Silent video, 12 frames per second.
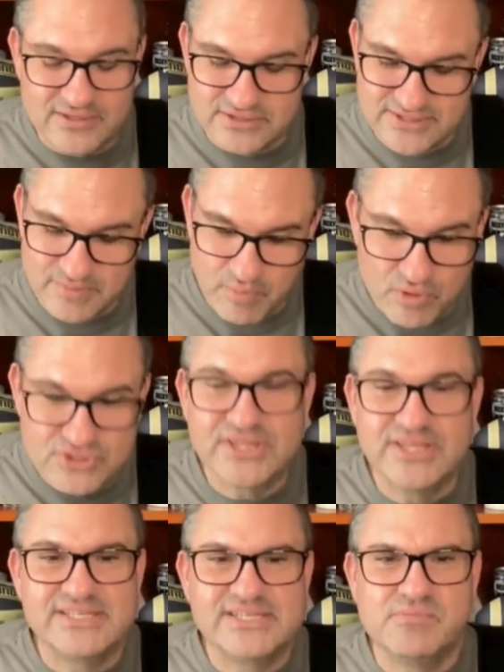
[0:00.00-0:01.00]

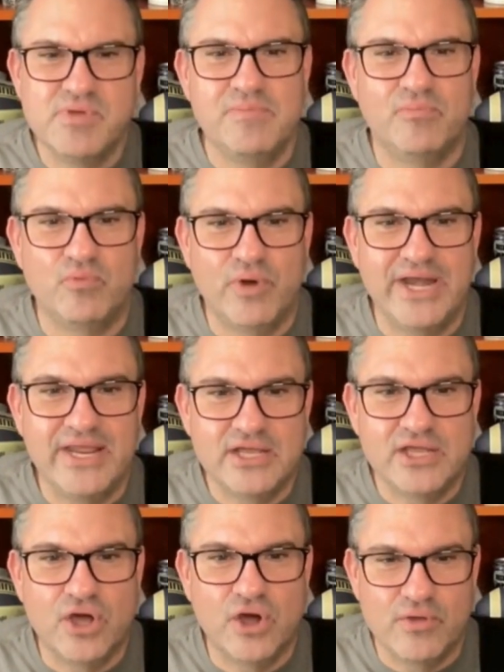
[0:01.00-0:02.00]
Supposedly he's going to be ready
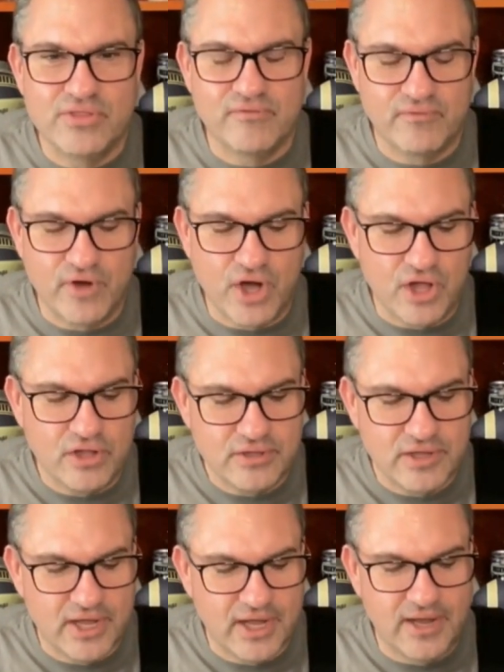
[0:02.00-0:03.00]
to go in the
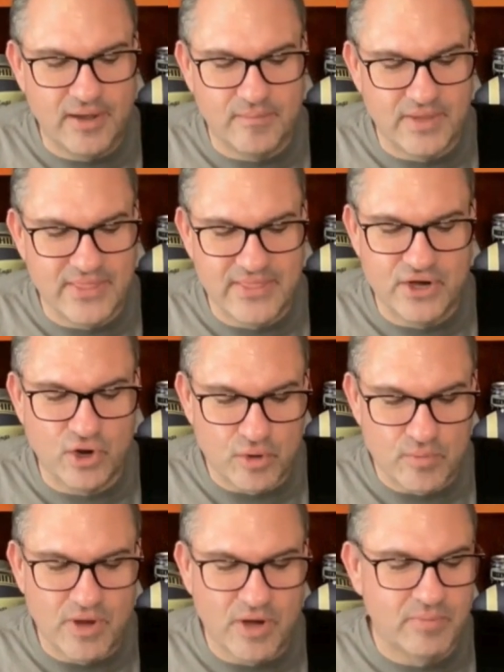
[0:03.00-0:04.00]
fall. And then
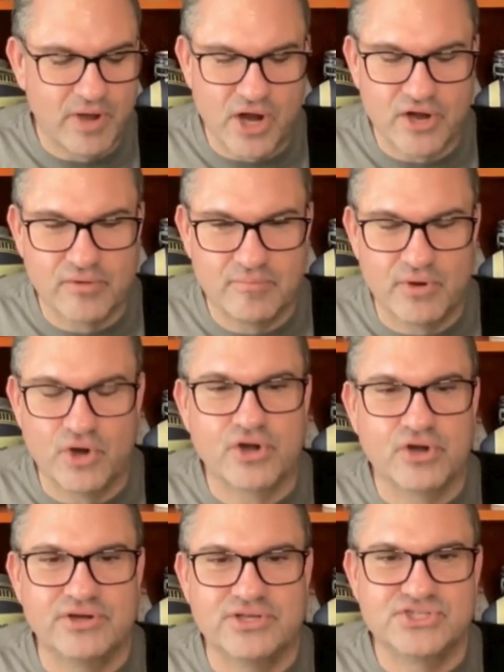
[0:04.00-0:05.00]
Armand
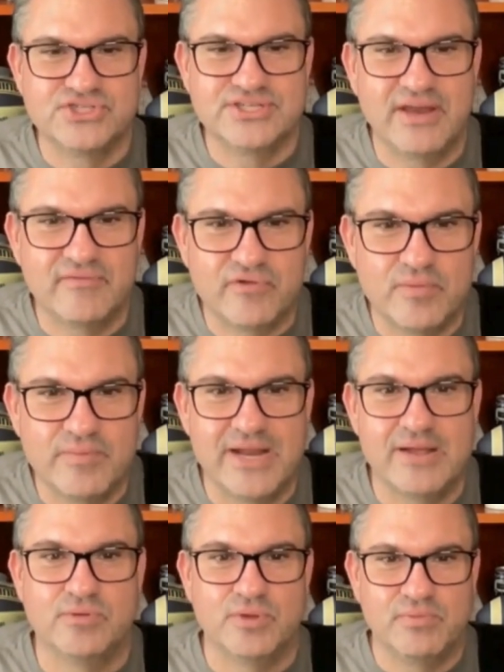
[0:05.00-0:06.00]
Parker has just never
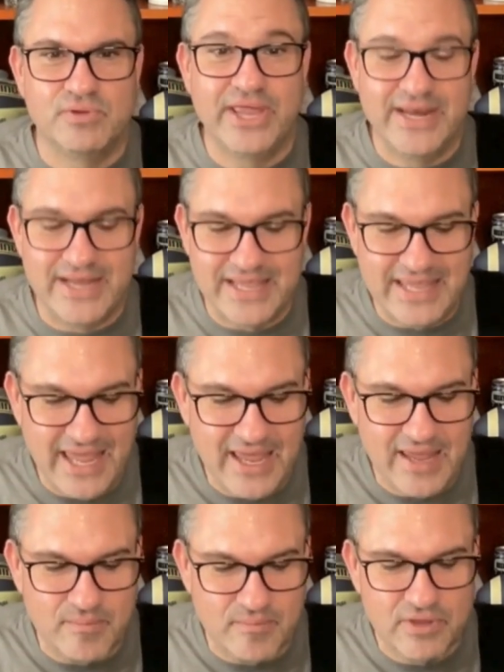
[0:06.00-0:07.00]
been able to play in a
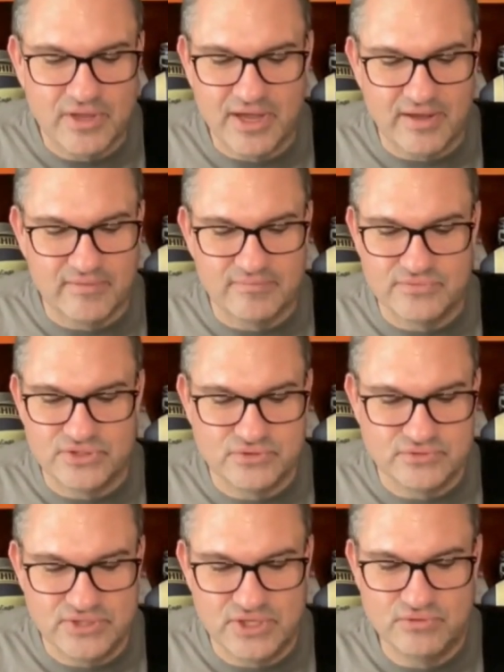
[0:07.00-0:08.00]
game,
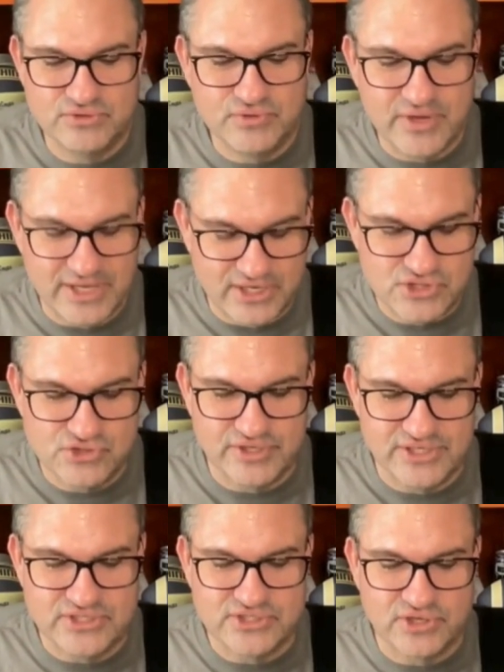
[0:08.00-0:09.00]
due to injuries.